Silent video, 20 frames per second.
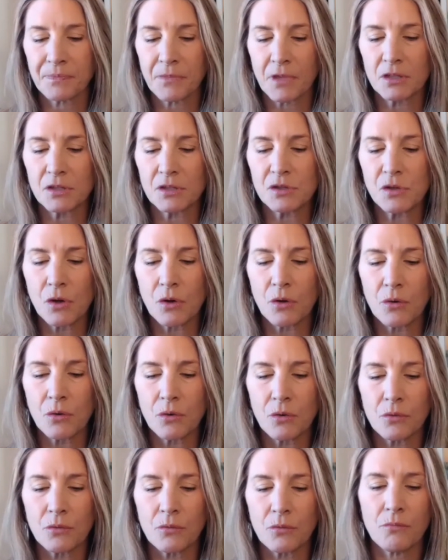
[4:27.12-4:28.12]

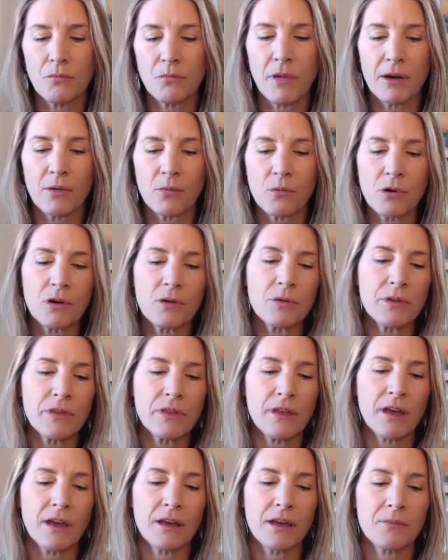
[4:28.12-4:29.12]
So my work with
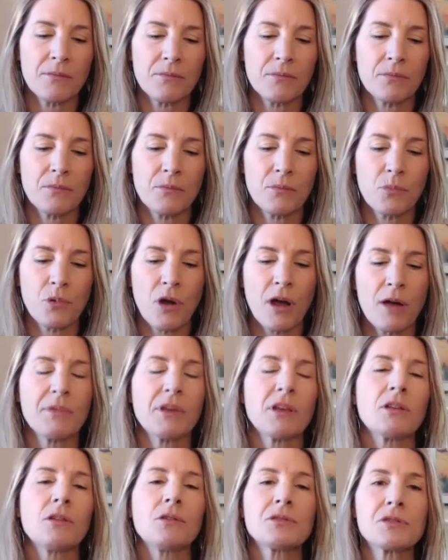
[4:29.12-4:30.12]
them brought me
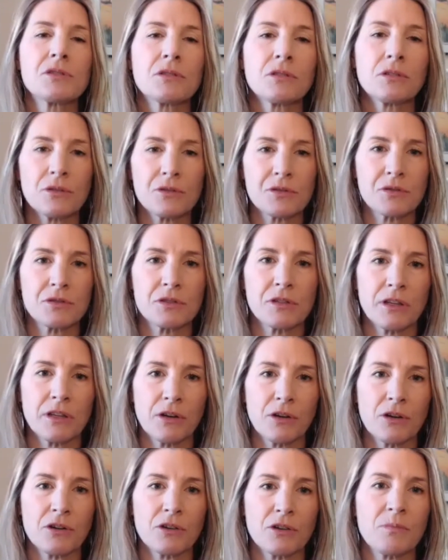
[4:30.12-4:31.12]
closer and closer to the
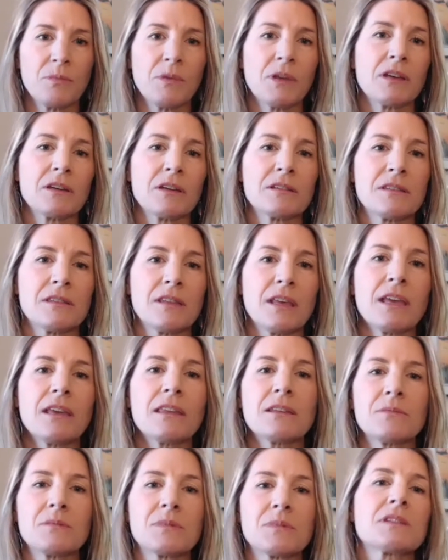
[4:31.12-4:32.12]
earth because they
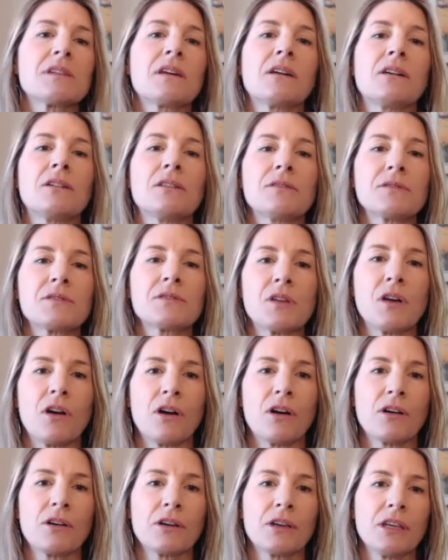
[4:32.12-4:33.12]
themselves
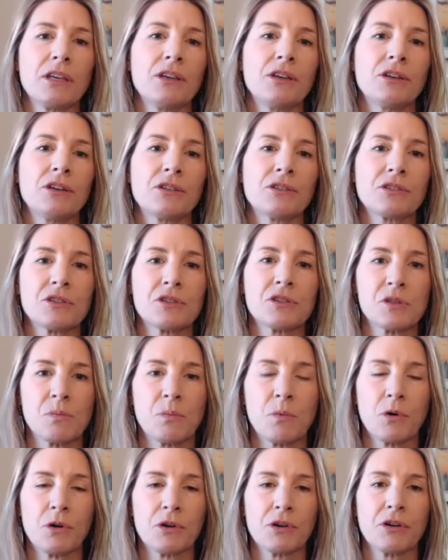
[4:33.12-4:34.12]
are here to
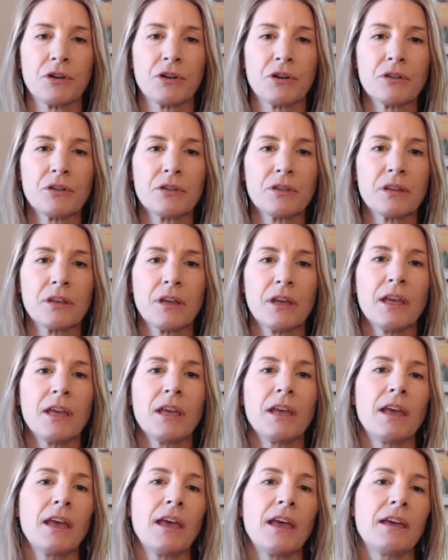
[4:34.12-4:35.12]
support Earth
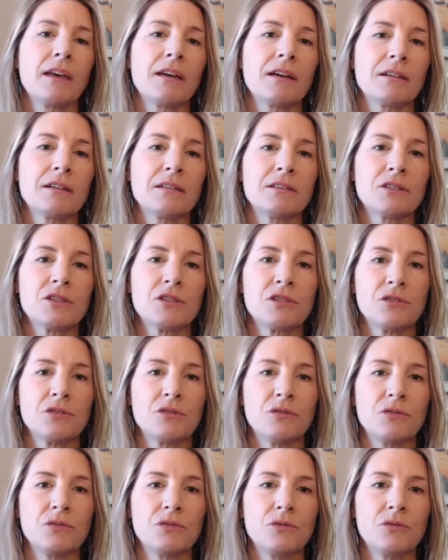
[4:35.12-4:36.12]
and
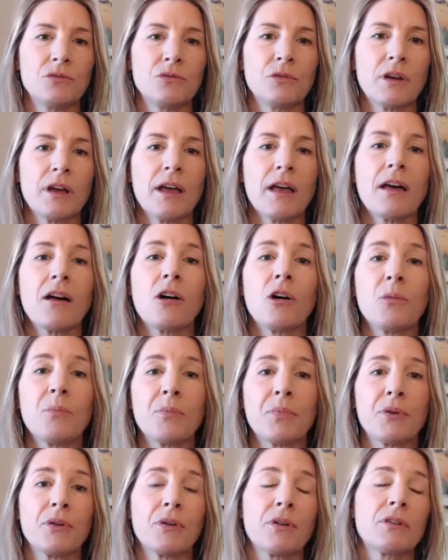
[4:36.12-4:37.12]
to help
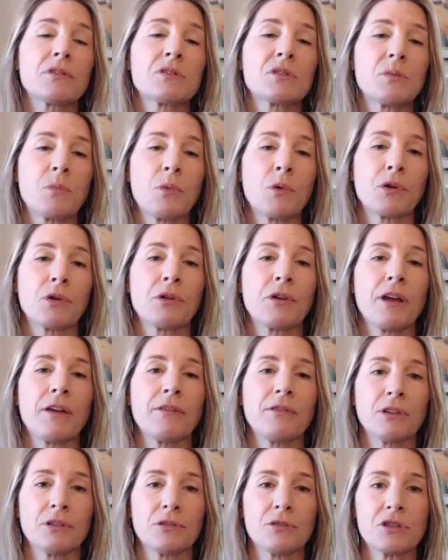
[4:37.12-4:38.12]
support her
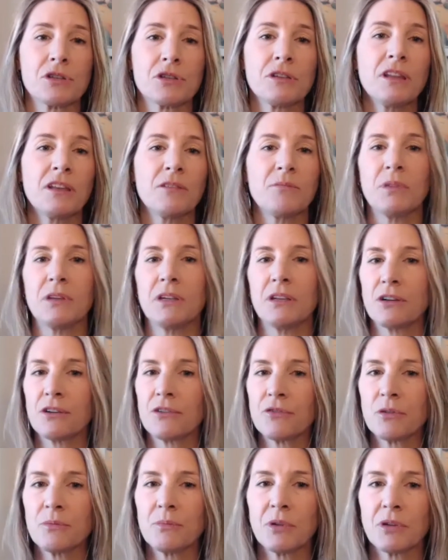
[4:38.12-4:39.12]
evolution. They've been here
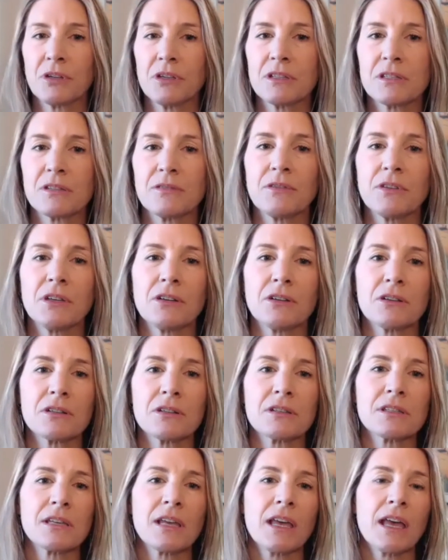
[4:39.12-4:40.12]
for millions of
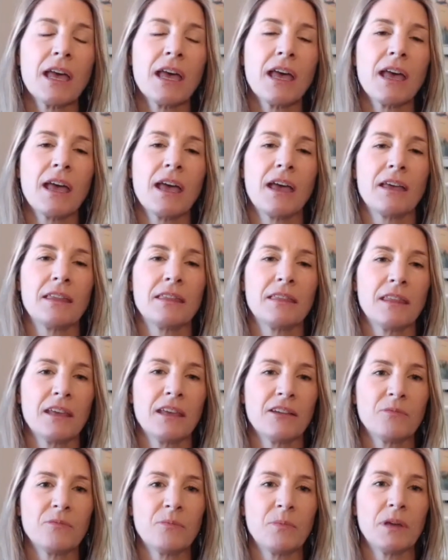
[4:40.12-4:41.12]
years, and
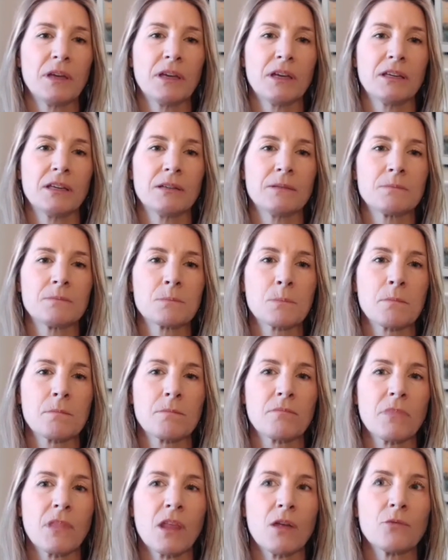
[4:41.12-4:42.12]
they've been
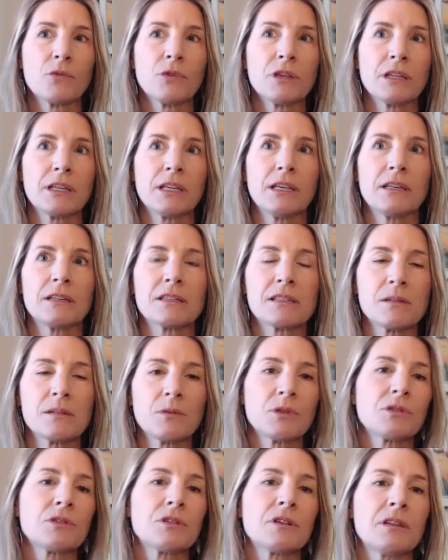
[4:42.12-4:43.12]
really
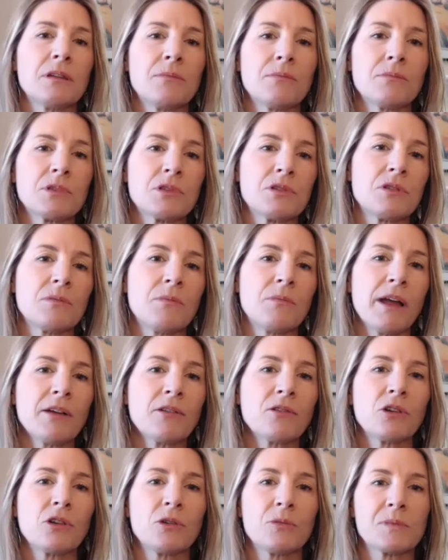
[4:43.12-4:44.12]
similar to the
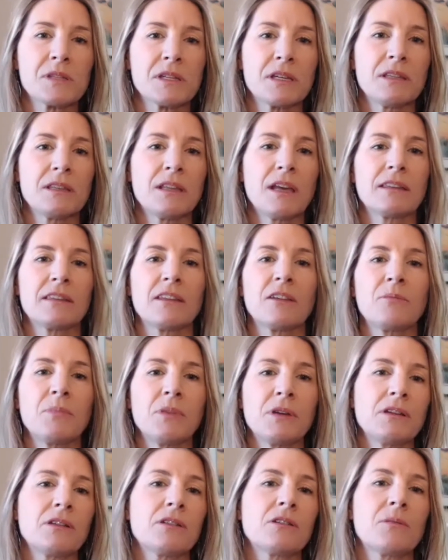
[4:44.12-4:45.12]
microbes in that they've
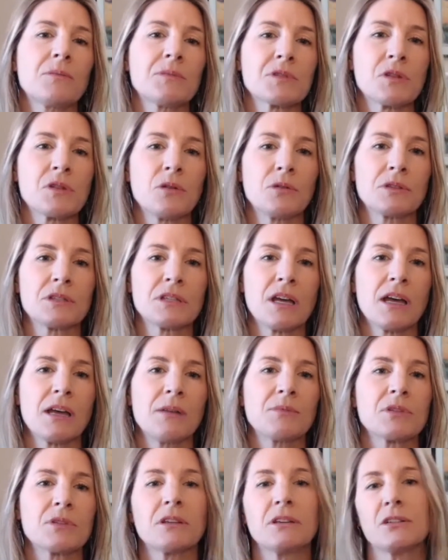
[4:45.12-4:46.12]
been here almost the whole
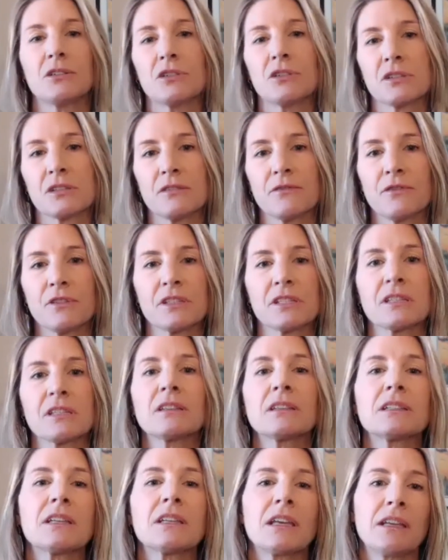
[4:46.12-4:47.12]
time, kind of just
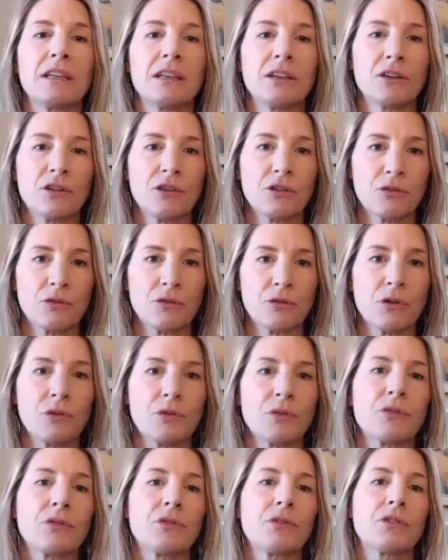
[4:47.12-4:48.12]
facilitating her
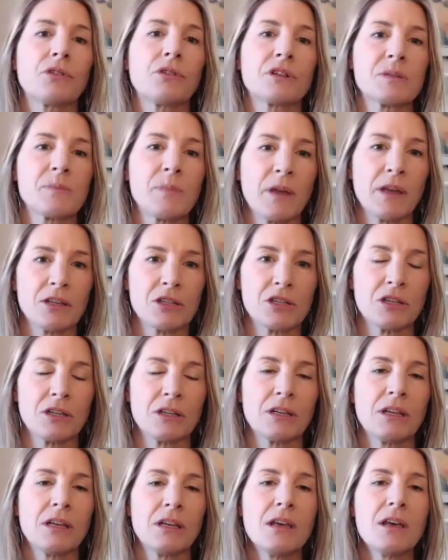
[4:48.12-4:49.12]
growth, her
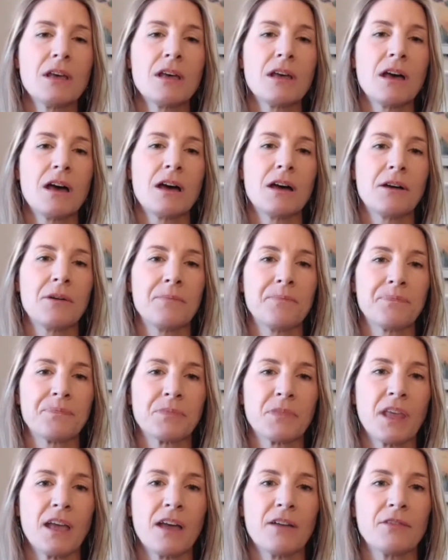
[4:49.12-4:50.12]
expansion.
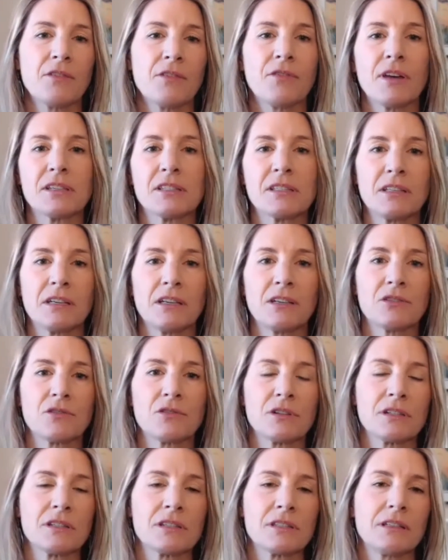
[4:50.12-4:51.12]
They have a vested
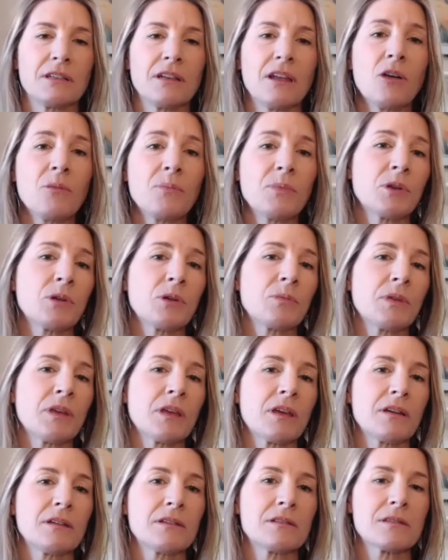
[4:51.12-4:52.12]
interest in helping her
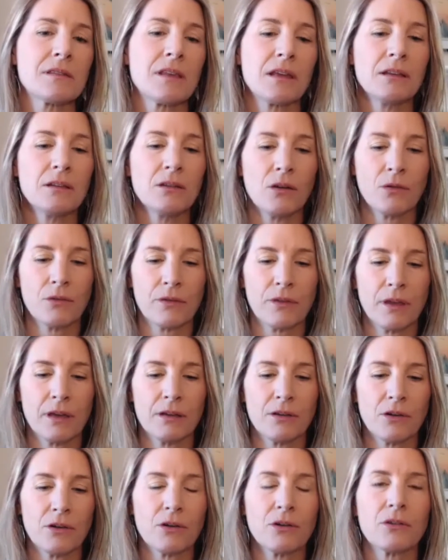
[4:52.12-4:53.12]
because they know
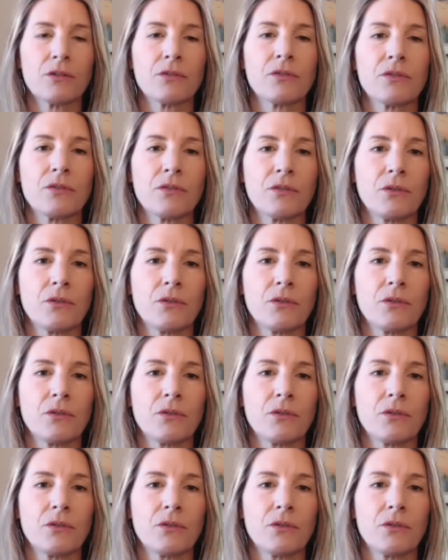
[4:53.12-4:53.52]
that Earth,